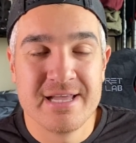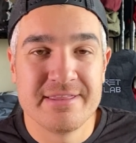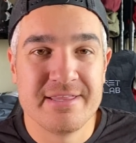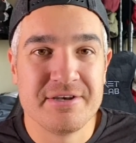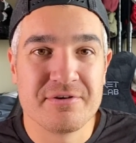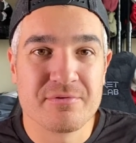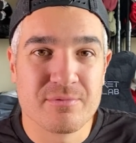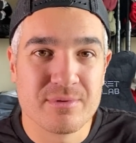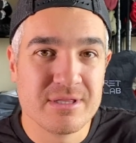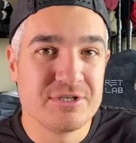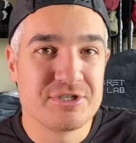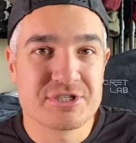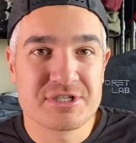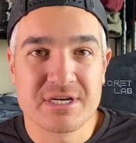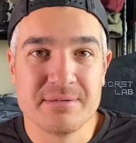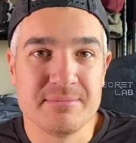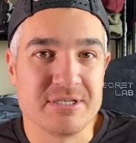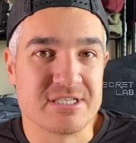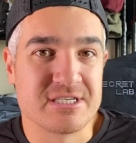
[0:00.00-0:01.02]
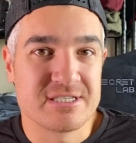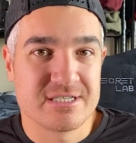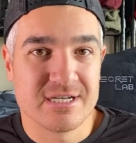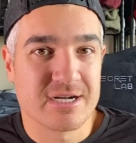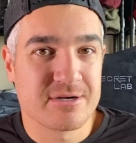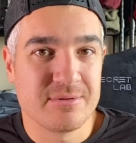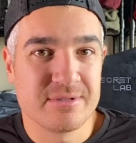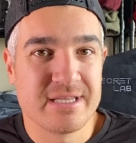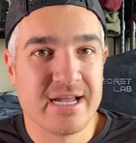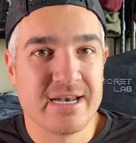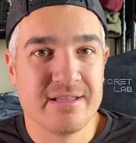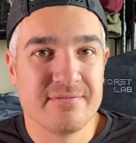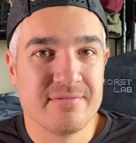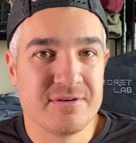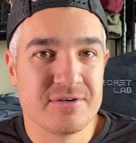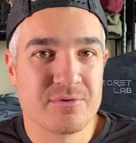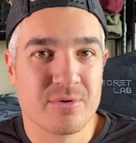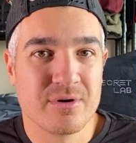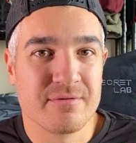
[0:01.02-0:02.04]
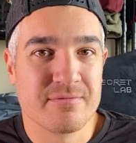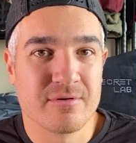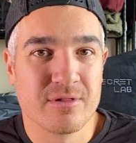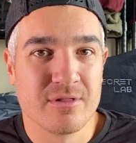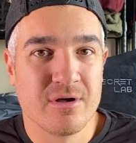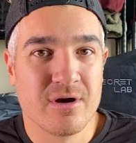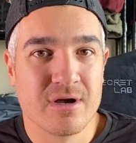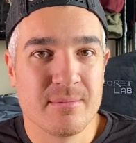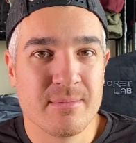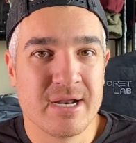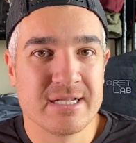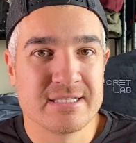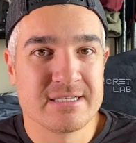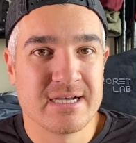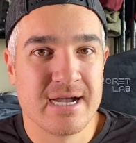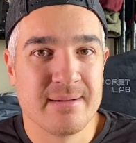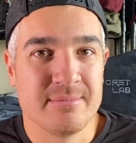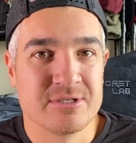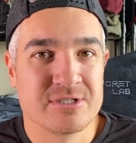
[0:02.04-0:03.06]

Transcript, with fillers: then you're really just going to be stuck with that inventory for a long amount of time.